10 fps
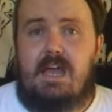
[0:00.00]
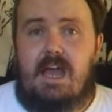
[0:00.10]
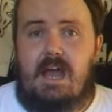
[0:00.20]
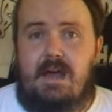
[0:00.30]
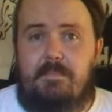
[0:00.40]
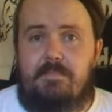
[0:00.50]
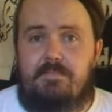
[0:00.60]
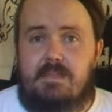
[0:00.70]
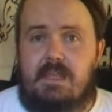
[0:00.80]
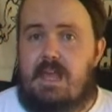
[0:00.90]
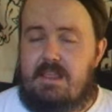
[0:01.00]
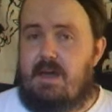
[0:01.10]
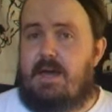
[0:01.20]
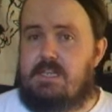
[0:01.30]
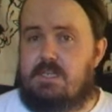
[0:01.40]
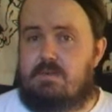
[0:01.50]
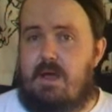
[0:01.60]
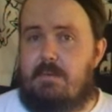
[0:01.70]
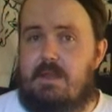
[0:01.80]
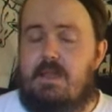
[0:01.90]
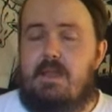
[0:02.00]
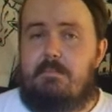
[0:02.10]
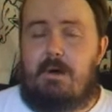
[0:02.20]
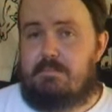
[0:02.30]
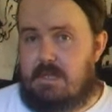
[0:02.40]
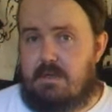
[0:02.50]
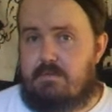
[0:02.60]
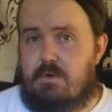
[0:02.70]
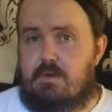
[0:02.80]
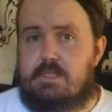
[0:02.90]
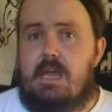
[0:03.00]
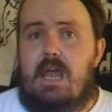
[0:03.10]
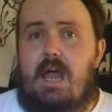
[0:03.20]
And that's how I describe it. Bob Dylan, of course.